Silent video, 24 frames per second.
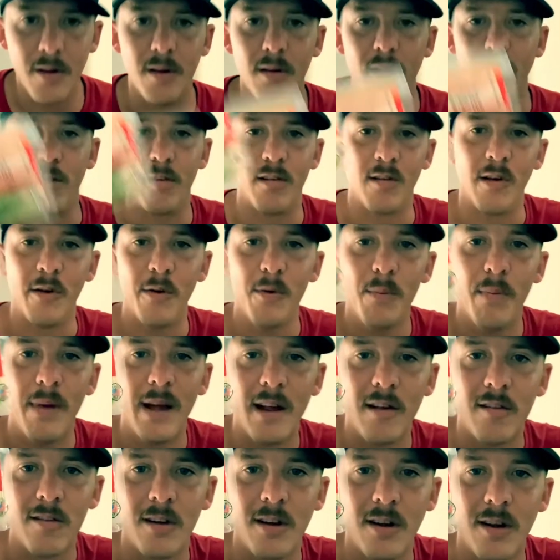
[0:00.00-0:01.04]
Zoom
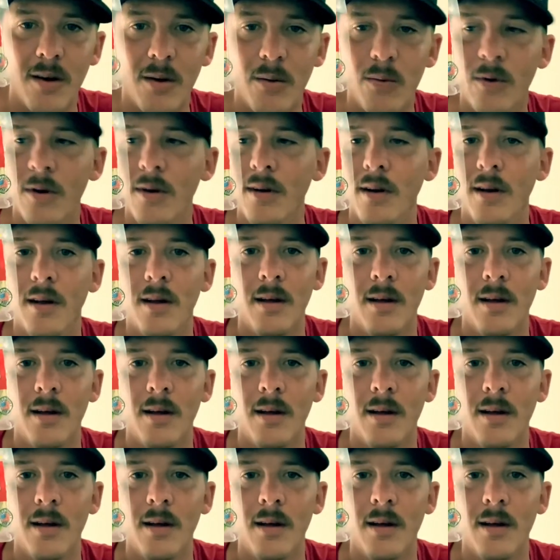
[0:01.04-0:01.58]
makes a good one,